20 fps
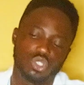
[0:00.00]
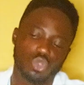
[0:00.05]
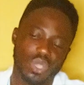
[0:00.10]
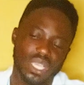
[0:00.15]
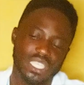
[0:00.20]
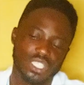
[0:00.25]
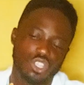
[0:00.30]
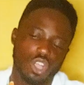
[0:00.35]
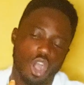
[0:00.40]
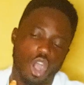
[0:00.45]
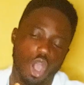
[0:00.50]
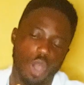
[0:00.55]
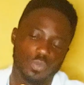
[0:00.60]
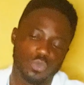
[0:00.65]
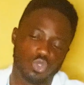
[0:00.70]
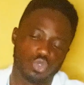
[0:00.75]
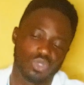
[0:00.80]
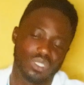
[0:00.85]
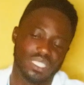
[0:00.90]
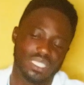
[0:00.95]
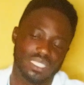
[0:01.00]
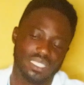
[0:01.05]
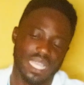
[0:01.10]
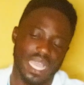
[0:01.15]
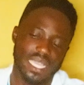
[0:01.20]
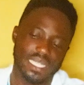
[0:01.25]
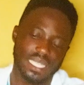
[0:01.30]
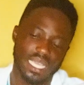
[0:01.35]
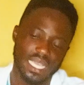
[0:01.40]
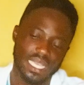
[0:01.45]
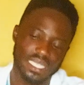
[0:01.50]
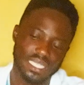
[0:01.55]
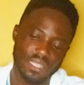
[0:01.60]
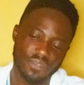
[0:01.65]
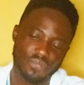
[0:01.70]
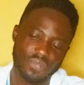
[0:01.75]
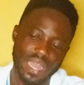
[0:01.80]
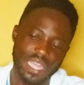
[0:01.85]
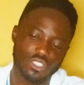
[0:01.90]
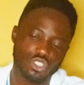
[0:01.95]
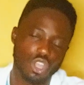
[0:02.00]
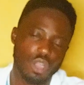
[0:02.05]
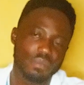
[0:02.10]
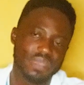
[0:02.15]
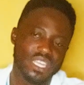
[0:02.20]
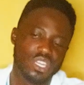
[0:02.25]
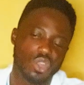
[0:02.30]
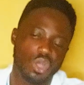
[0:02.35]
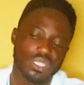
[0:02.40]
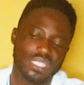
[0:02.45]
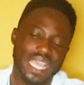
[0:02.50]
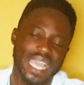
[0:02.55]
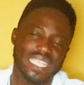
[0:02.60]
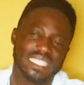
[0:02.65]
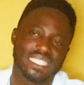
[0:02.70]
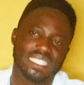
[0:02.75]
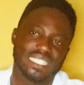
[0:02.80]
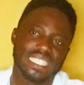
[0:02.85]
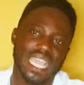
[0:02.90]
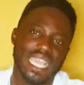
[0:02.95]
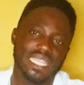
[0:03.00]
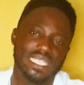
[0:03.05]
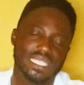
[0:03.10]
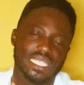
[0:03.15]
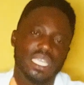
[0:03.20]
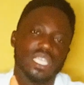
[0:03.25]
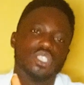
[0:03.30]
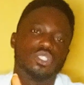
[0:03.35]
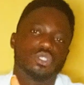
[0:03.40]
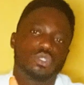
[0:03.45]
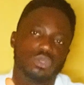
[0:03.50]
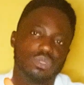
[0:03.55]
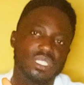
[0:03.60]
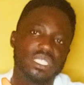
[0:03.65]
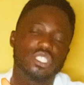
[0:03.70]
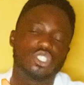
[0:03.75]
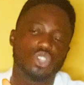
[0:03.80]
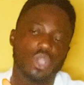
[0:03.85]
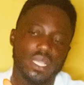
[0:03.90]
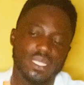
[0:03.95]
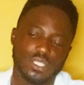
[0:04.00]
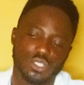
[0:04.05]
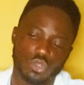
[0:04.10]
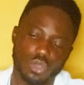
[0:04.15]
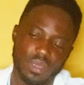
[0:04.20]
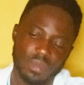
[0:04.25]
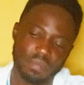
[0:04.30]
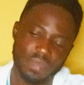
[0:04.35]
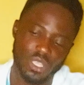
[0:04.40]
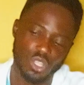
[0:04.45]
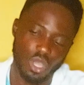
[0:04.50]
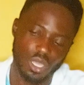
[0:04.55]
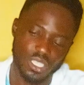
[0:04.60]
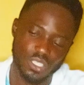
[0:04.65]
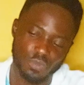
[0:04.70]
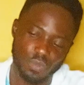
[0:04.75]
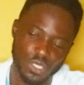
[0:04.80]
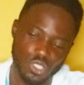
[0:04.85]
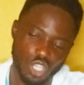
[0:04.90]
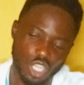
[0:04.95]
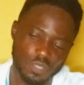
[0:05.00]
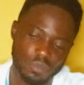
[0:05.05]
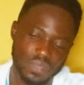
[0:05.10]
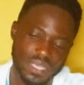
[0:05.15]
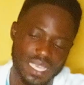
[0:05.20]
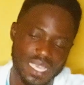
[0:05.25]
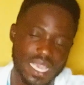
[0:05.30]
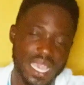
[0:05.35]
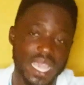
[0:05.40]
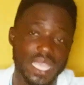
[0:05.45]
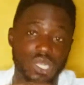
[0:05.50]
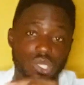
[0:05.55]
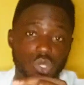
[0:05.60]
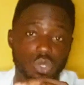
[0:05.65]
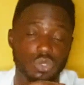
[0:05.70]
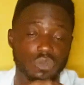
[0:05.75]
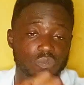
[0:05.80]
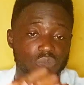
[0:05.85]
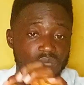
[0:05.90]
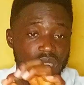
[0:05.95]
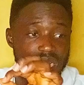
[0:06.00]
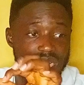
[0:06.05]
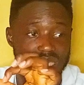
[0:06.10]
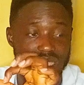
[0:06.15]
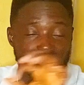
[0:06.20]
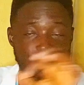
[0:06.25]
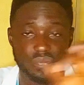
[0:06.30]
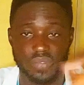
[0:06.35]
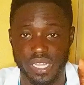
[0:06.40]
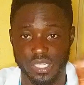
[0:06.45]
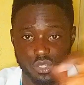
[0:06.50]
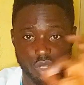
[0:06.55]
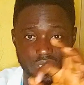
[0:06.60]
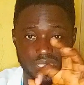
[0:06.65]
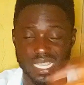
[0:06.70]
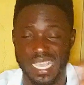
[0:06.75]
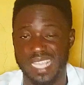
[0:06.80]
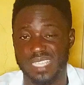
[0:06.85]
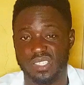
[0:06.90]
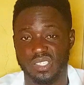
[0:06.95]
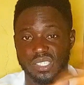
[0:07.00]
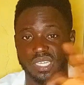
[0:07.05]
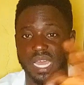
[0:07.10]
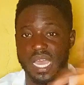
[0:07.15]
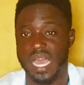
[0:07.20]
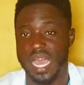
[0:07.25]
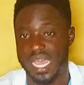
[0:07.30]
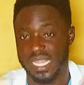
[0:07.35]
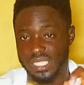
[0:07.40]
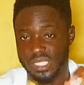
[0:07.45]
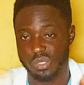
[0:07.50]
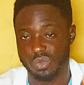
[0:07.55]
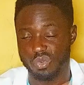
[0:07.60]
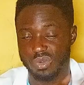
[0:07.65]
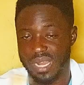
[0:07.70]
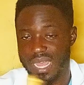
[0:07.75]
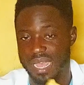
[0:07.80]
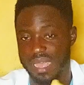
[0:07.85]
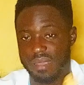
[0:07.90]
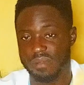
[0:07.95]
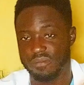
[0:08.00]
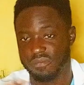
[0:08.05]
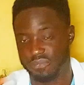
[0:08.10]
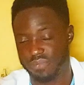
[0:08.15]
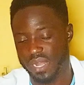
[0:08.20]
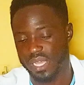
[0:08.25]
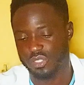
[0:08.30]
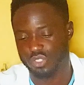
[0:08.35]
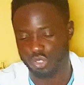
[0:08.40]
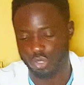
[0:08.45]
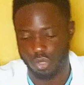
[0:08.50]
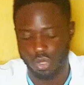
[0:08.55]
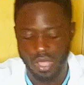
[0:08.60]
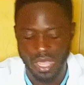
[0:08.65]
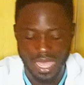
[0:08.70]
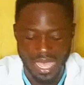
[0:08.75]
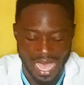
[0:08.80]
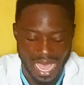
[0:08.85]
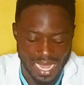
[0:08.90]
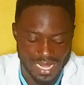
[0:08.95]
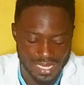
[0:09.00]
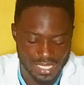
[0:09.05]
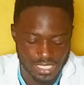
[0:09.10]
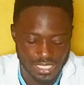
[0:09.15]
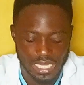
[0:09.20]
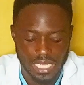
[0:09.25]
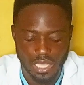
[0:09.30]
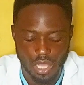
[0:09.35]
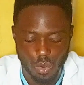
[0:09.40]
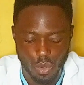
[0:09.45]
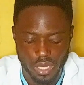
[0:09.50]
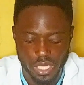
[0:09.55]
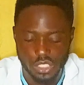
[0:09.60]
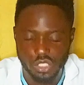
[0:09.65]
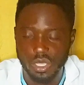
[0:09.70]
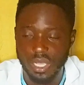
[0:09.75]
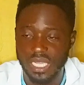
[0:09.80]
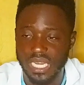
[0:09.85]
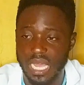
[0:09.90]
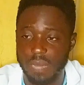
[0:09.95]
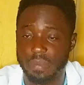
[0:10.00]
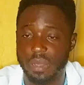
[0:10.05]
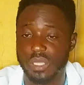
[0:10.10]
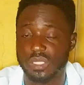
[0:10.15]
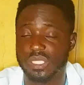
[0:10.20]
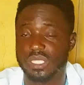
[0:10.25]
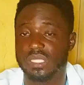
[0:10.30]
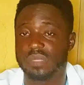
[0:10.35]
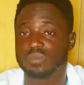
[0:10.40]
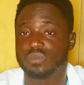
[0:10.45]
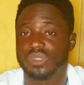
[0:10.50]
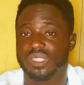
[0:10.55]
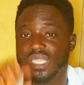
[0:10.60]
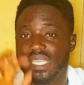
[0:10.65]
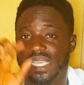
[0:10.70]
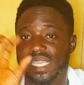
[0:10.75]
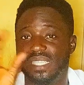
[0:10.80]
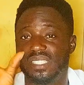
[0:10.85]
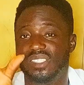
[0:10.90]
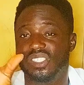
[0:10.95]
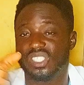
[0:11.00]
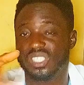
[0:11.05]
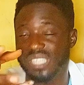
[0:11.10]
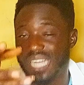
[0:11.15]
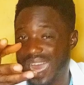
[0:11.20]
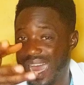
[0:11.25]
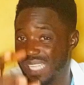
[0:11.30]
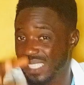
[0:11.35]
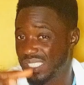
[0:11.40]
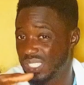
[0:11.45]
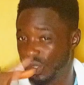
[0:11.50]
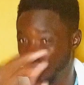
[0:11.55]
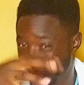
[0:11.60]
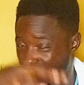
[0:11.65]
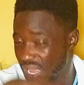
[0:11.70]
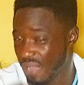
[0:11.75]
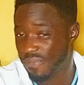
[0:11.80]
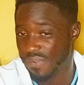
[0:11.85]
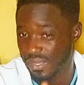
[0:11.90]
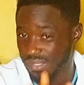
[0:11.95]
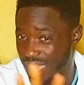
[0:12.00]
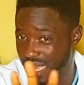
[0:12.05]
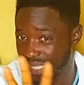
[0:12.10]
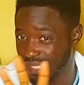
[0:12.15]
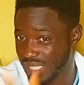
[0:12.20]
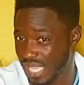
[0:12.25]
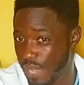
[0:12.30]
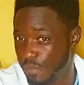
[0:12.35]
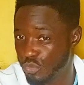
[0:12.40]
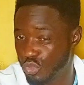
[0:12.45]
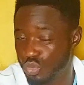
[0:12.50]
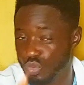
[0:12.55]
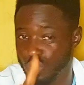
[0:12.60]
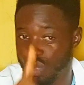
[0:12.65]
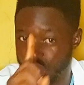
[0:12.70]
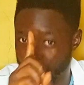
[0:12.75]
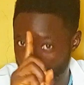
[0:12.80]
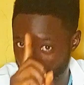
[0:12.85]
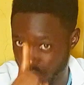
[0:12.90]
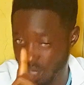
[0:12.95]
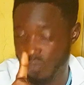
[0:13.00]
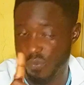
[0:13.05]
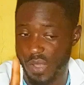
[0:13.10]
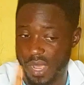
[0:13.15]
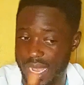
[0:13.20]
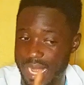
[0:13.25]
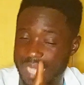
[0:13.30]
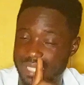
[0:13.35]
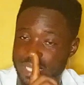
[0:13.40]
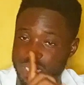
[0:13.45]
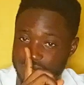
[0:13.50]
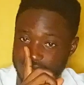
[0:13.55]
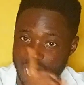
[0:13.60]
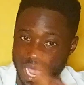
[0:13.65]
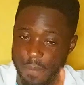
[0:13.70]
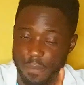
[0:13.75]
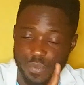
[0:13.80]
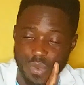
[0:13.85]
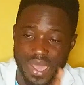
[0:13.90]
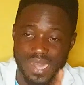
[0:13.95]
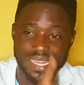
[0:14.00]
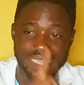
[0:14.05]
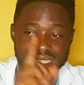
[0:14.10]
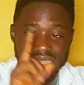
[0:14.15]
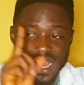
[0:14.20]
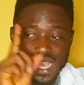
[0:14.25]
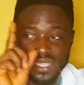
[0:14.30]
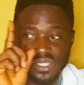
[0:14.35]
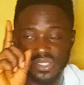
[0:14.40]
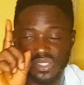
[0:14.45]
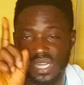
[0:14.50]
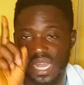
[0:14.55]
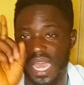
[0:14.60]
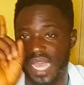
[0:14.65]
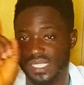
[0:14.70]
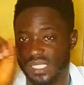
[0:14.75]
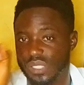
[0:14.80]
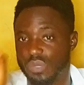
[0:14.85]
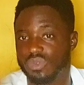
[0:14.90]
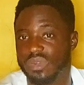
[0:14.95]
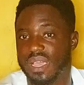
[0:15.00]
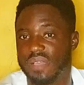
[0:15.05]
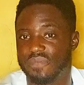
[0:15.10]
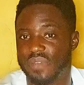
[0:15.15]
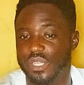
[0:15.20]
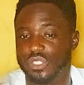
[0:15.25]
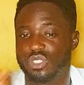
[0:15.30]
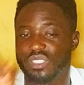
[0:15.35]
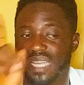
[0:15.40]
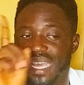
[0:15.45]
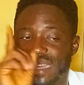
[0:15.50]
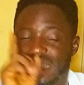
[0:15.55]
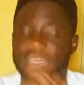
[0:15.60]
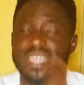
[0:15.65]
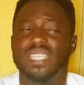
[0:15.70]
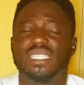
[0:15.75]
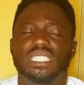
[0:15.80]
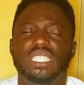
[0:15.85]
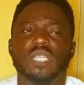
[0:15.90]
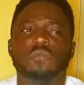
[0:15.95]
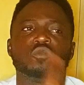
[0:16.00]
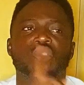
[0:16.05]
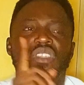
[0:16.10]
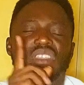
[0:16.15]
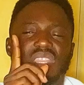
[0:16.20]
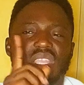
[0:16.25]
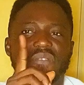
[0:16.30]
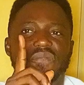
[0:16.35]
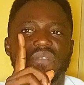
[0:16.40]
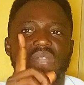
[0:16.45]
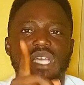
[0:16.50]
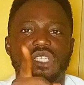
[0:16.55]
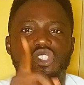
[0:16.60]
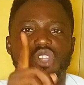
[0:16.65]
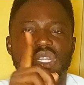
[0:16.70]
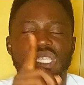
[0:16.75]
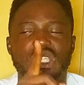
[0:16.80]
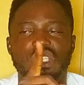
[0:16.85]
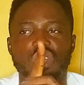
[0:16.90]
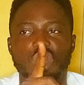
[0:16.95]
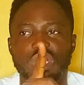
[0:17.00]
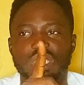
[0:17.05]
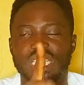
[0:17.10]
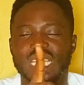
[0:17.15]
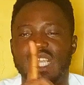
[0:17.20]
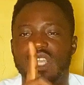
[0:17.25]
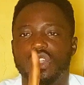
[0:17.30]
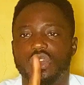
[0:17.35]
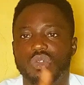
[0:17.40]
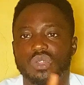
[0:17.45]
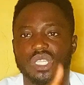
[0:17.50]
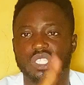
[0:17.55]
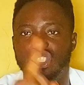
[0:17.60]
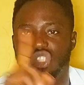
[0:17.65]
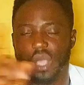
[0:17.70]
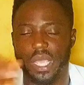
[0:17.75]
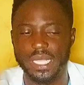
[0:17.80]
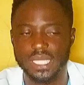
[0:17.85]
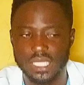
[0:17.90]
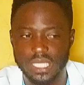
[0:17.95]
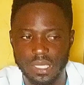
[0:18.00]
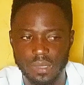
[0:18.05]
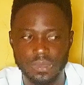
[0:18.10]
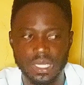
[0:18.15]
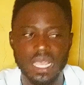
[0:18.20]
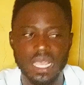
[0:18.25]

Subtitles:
So it's not up to this side. The fracture may not extend to the joint, so it may just be here alone. The fracture is extra-articular fracture. And the second one is talking about intra-articular fracture. That's type 2. Don't forget I said type 1 is extra-articular fracture. That is, the fracture did not include the joint.